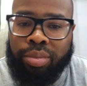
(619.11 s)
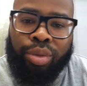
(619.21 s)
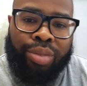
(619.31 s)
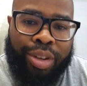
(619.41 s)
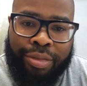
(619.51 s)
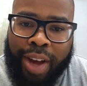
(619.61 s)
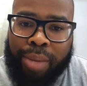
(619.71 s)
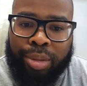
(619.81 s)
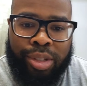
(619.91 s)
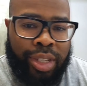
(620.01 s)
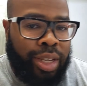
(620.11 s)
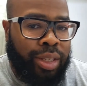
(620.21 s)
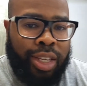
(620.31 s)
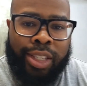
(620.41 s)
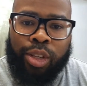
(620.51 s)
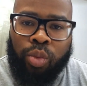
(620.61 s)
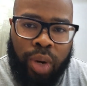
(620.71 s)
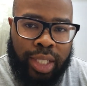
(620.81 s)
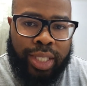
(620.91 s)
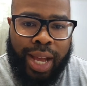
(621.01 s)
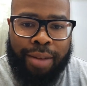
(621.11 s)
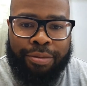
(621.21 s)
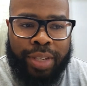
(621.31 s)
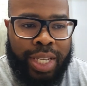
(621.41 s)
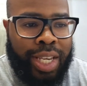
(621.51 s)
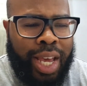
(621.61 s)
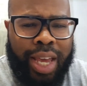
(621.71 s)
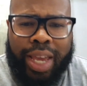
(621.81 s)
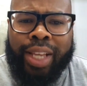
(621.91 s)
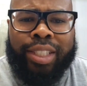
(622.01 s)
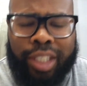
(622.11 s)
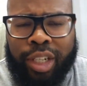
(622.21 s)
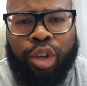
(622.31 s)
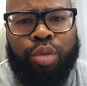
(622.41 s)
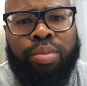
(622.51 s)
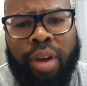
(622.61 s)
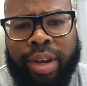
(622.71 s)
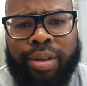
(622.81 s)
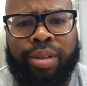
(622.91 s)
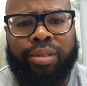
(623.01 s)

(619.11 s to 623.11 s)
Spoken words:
3 to 5%. It's a one-time fee. It's a no-brainer.